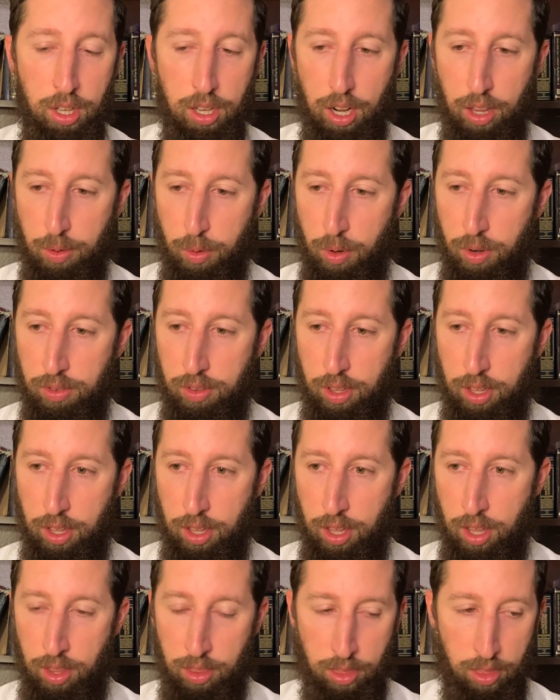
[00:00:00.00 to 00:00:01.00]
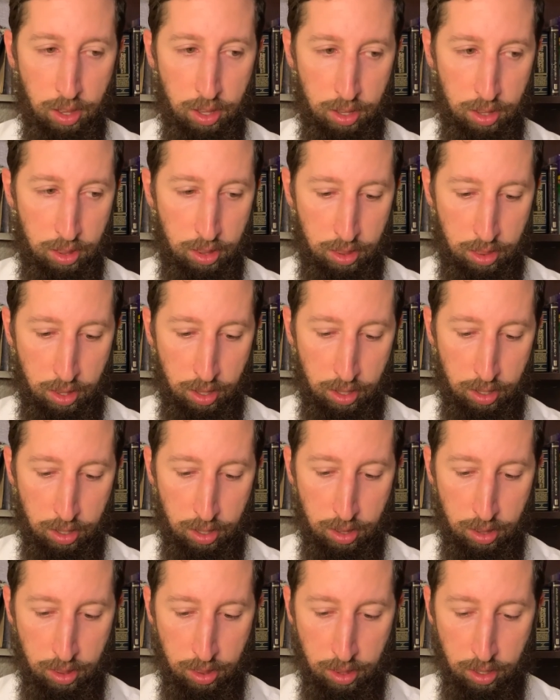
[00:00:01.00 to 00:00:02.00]
In other words,
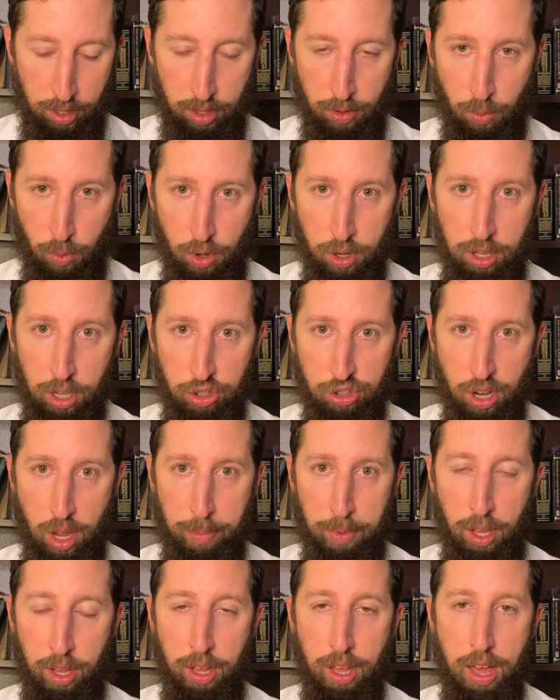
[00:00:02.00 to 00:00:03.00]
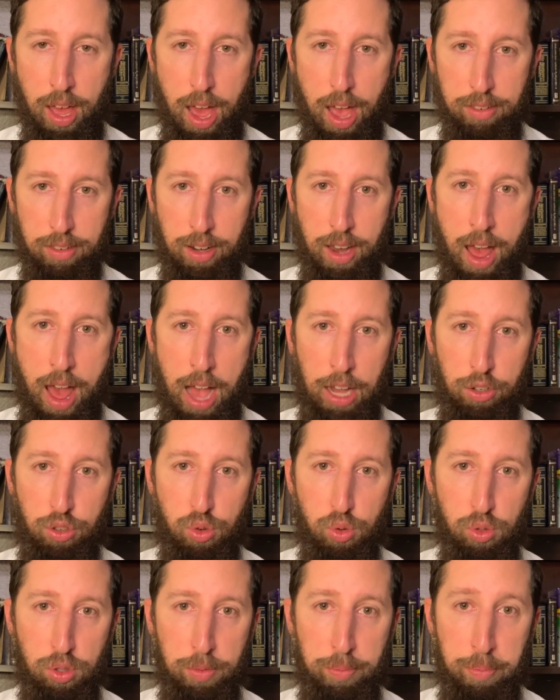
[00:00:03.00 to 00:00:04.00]
the word neshama has an
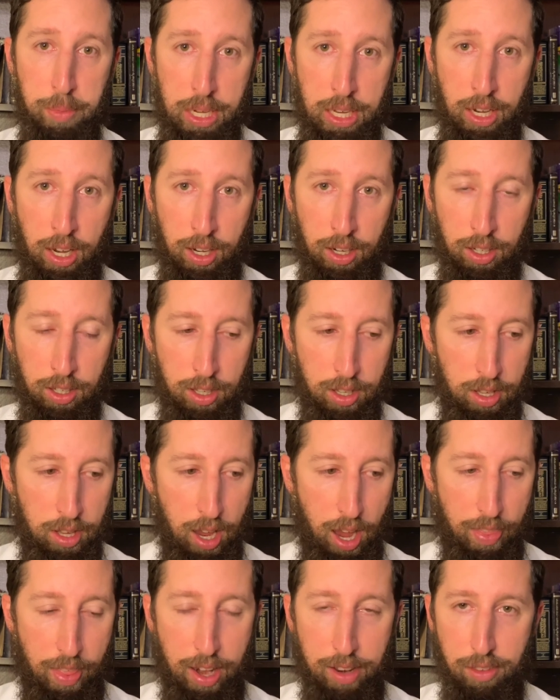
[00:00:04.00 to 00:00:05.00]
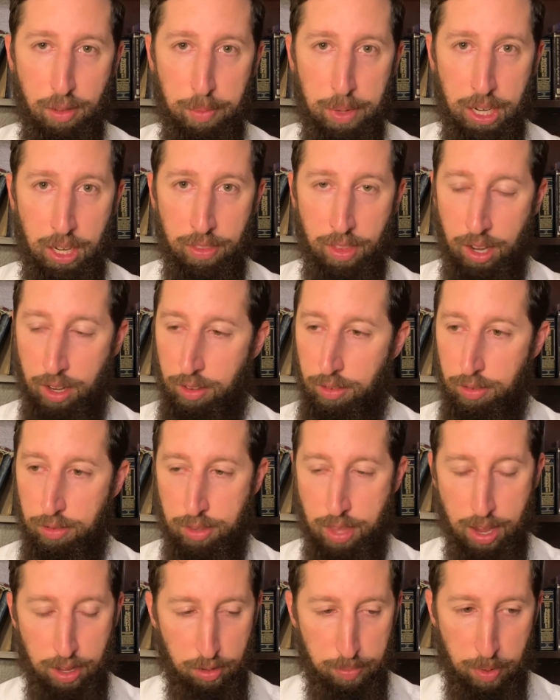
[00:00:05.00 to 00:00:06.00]
actual meaning. And that is a meaning that is
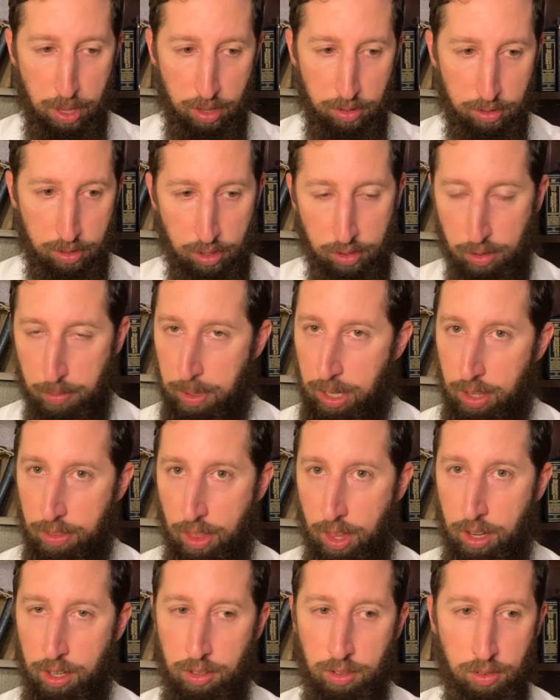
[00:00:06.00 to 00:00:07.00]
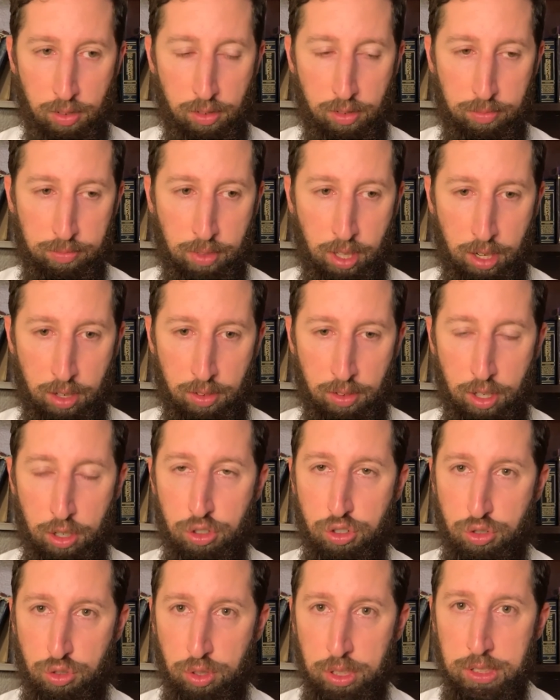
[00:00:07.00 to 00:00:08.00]
text-based. It is a meaning that is
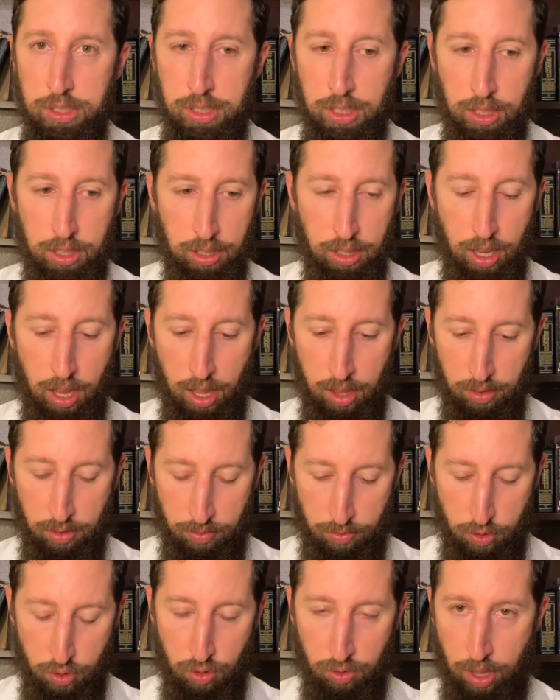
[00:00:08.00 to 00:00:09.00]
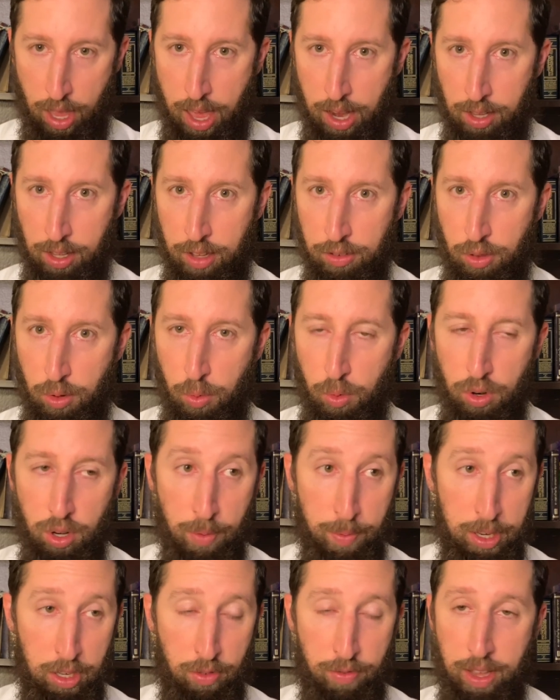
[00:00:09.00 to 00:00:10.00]
intrinsic. As if you just analyze the word, it
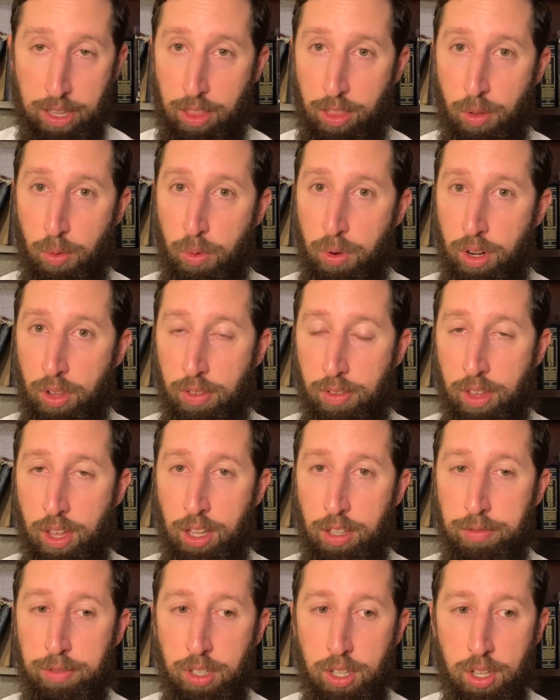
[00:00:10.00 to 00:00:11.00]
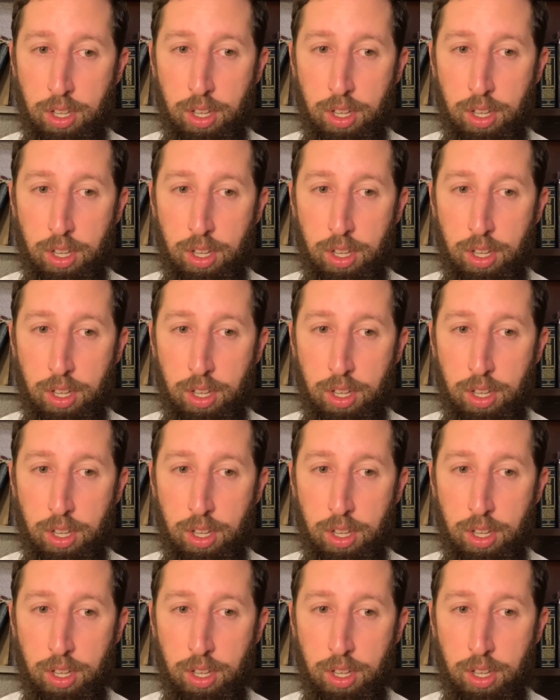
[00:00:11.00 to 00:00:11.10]
means the fact that the word itself